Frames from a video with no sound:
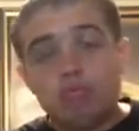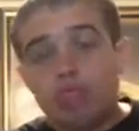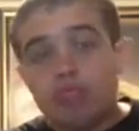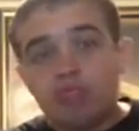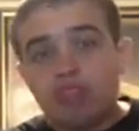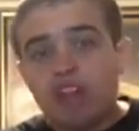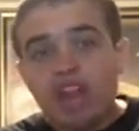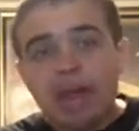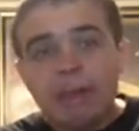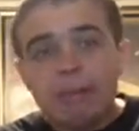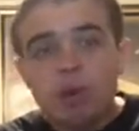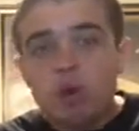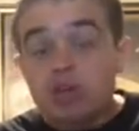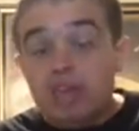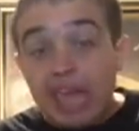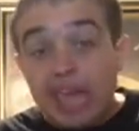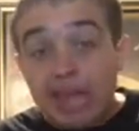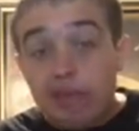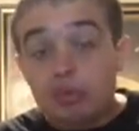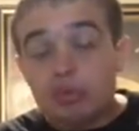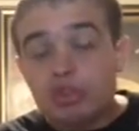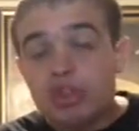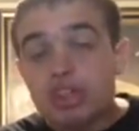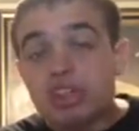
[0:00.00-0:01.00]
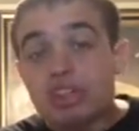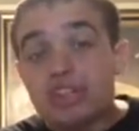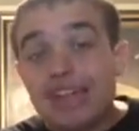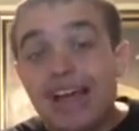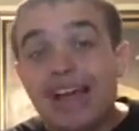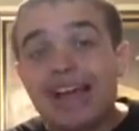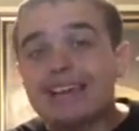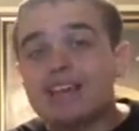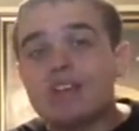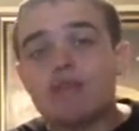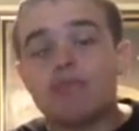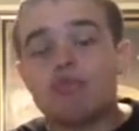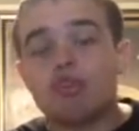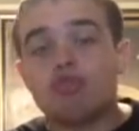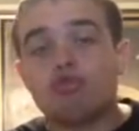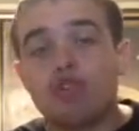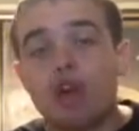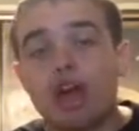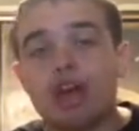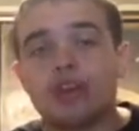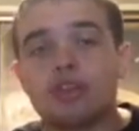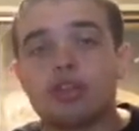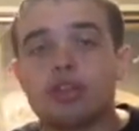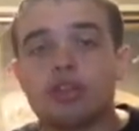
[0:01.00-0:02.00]
then I'm okay with the size of the
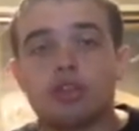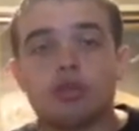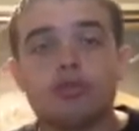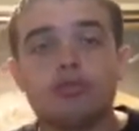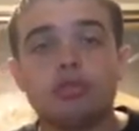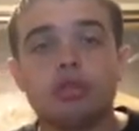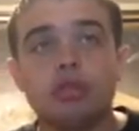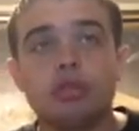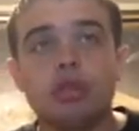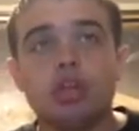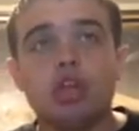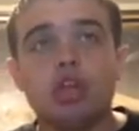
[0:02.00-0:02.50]
roster.